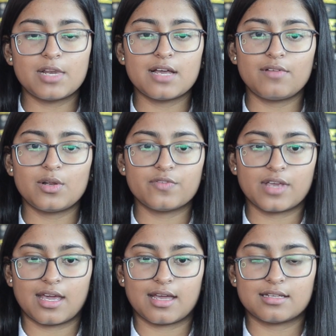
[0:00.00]
level of
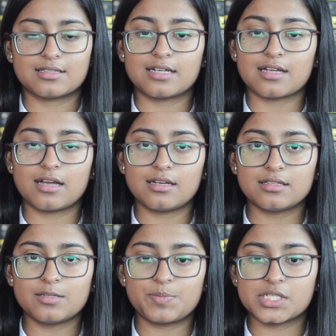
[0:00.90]
care that
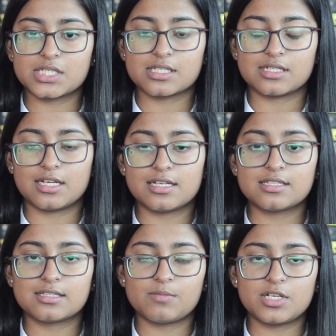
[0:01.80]
another person in a
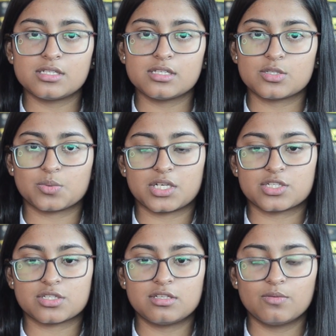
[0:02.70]
similar
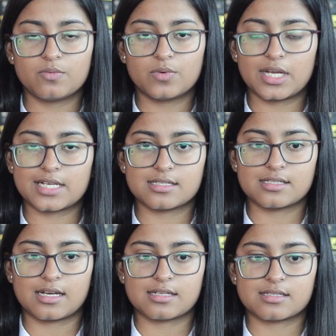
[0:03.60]
situation would
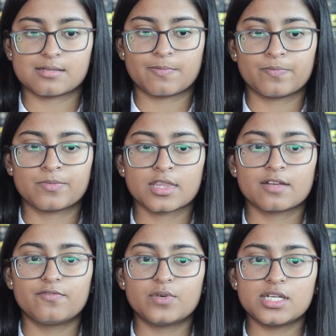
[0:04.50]
exercise.
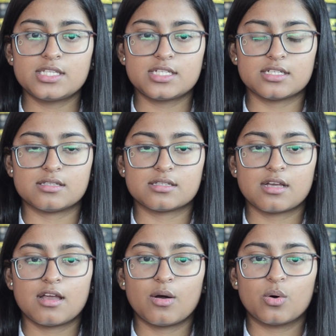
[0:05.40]
For instance,
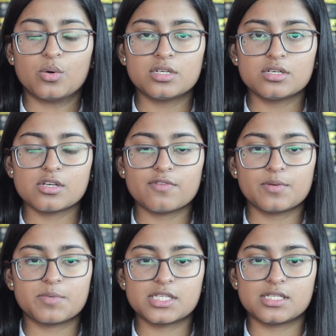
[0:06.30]
owners of
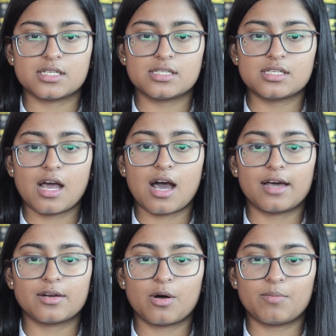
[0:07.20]
a business
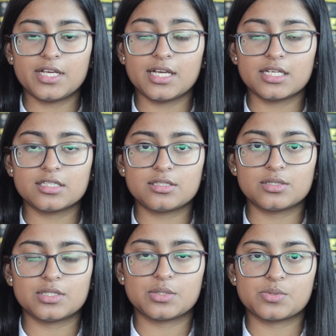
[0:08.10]
are obligated
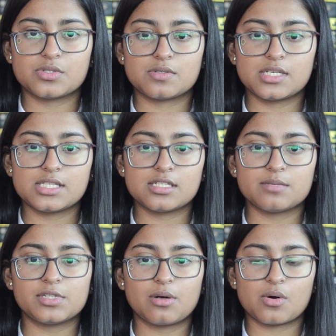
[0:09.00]
to use
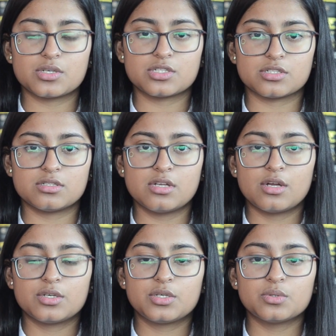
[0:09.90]
reasonable caution
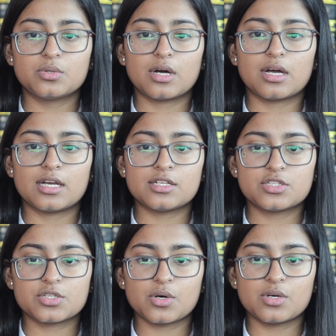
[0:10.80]
to
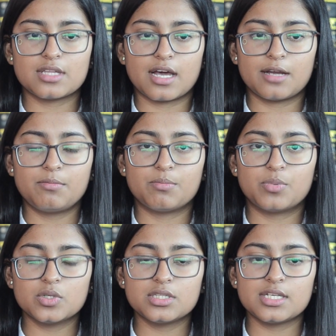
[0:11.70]
ensure that
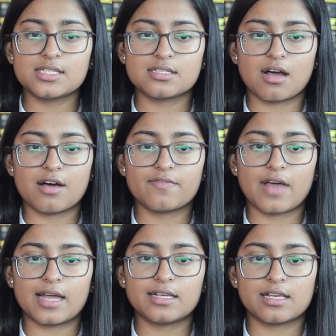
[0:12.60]
both their staff
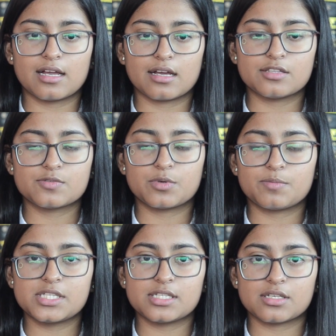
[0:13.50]
and clients would
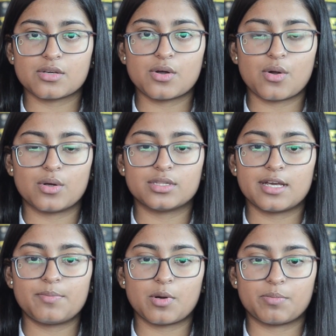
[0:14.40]
be secure on
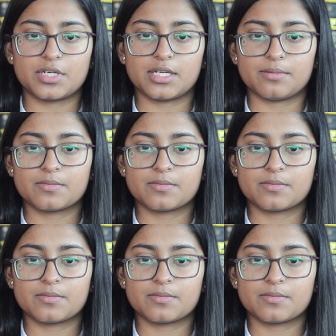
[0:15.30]
their property.